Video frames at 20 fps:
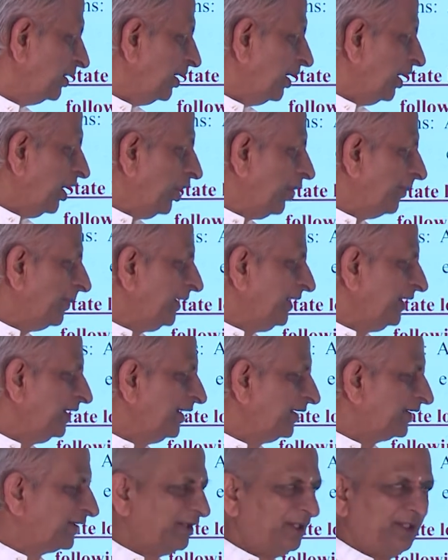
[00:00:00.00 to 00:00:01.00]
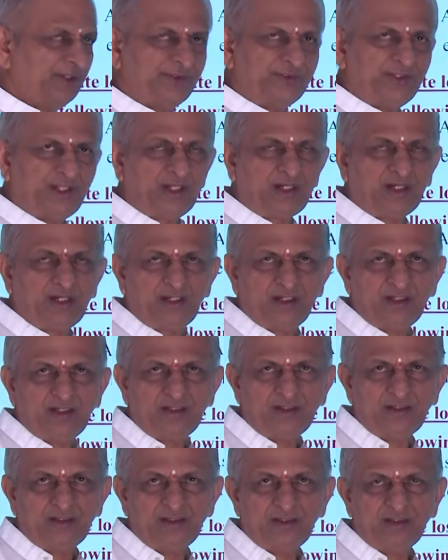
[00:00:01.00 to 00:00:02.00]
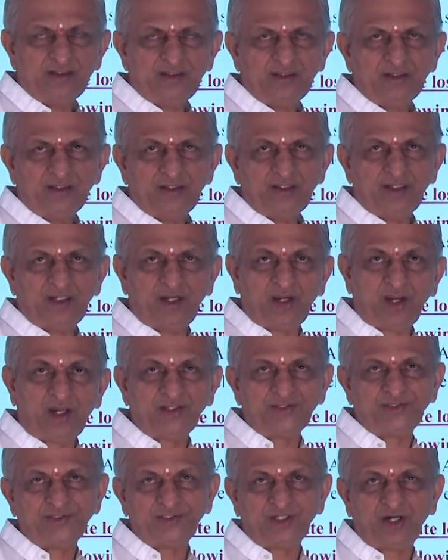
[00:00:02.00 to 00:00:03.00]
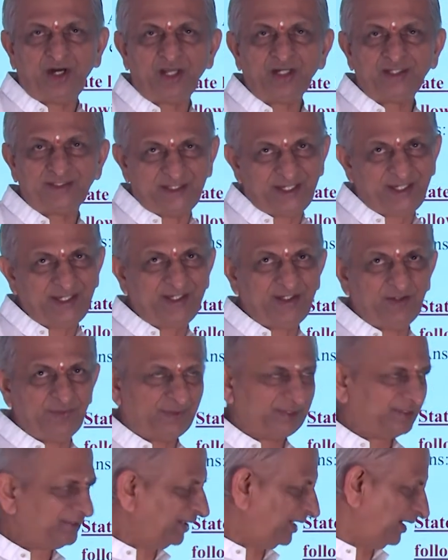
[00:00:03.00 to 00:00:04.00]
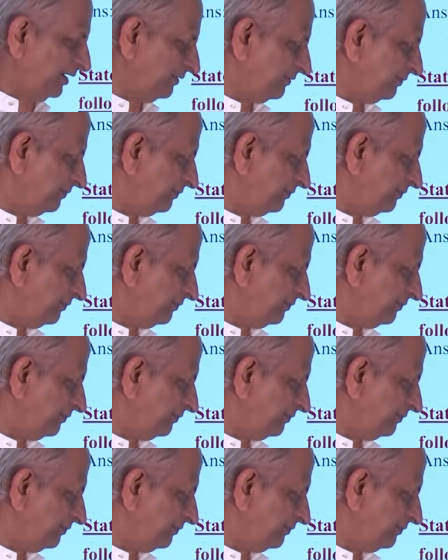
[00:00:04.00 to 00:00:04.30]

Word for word: How many electrons are lost or gained, you must tell.